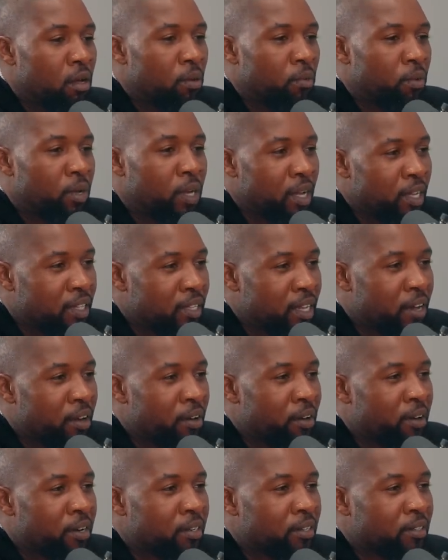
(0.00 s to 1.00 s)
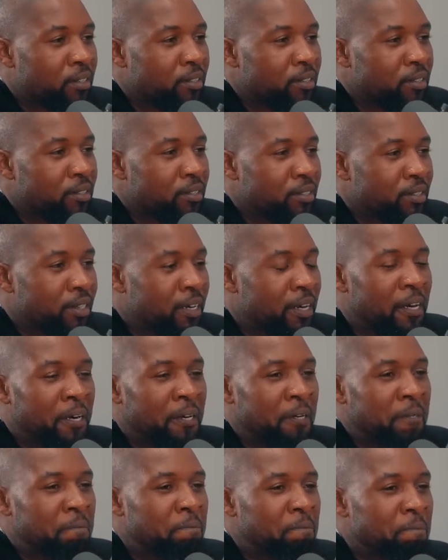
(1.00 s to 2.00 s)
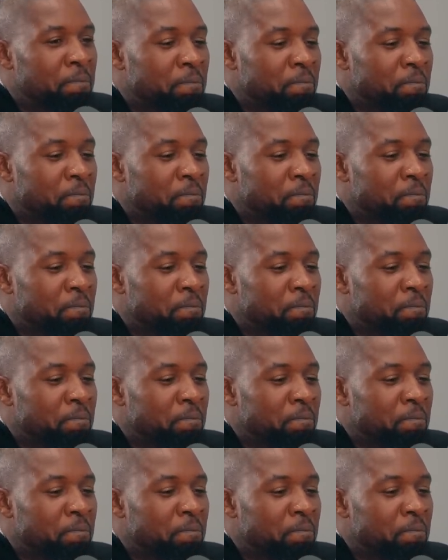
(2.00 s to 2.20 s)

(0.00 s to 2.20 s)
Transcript: We get there. Um,